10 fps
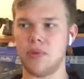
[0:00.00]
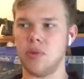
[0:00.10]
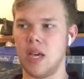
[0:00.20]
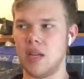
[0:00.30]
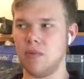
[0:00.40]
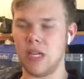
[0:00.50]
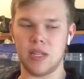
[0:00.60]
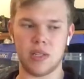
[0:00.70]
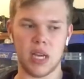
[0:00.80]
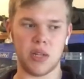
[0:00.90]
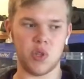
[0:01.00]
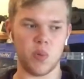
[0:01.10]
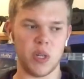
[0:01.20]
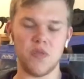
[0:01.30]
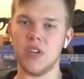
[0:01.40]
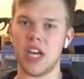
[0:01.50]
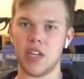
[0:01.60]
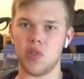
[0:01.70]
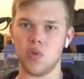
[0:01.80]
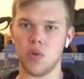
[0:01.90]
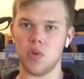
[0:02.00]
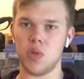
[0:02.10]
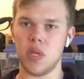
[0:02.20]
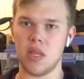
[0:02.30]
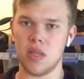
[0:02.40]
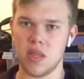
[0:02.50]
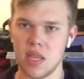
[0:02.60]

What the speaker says: so that way it's not so much of an eyesore seeing